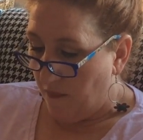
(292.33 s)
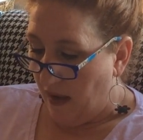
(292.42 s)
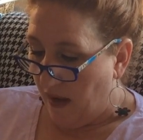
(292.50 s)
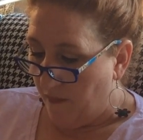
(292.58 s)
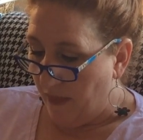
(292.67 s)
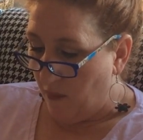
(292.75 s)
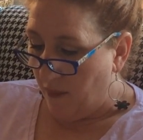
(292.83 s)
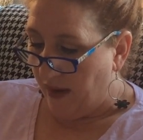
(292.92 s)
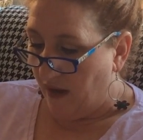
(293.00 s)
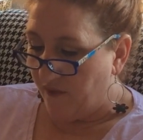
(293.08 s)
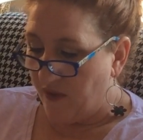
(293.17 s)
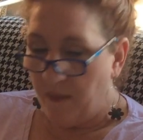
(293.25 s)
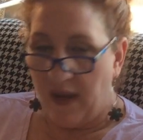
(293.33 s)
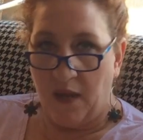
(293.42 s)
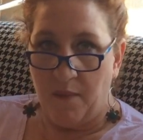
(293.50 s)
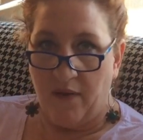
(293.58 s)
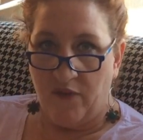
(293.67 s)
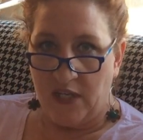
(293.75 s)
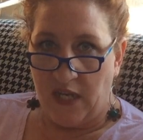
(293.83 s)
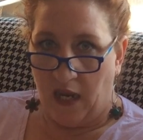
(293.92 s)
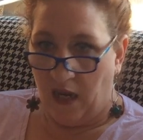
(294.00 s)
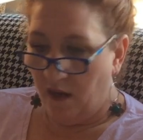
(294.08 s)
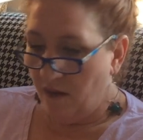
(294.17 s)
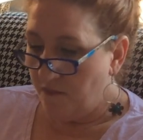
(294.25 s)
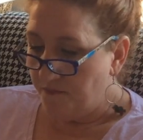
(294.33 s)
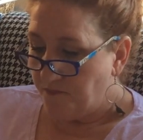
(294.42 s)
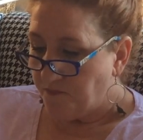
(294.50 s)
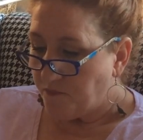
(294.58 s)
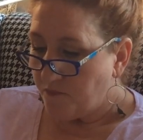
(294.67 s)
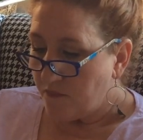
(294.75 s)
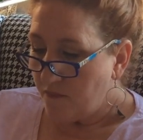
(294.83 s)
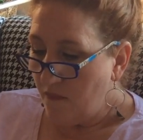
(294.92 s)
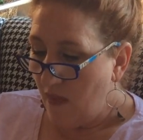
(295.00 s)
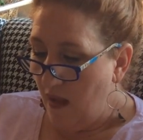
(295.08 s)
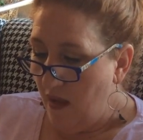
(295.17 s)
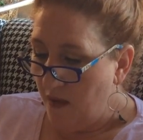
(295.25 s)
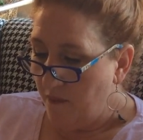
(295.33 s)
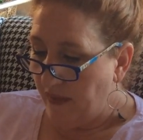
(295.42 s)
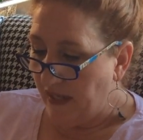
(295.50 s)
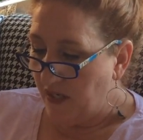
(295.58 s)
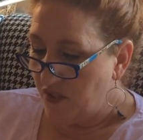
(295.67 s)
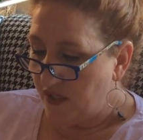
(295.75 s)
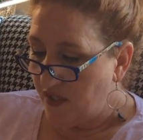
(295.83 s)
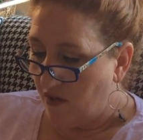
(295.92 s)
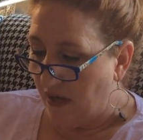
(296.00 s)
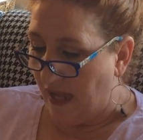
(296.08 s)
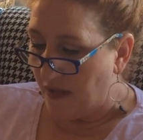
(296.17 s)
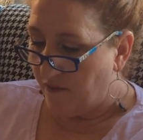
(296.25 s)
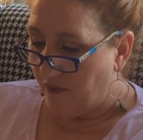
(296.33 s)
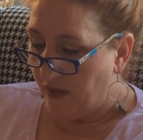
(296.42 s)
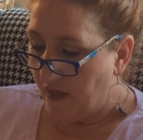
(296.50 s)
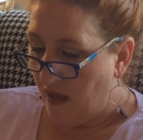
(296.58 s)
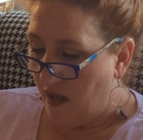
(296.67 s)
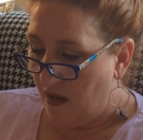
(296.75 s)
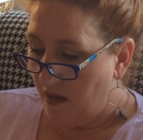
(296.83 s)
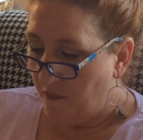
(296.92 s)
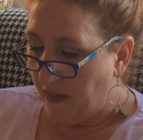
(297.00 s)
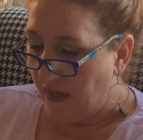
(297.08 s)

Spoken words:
That way I don't have to make them every day. They usually don't last very long,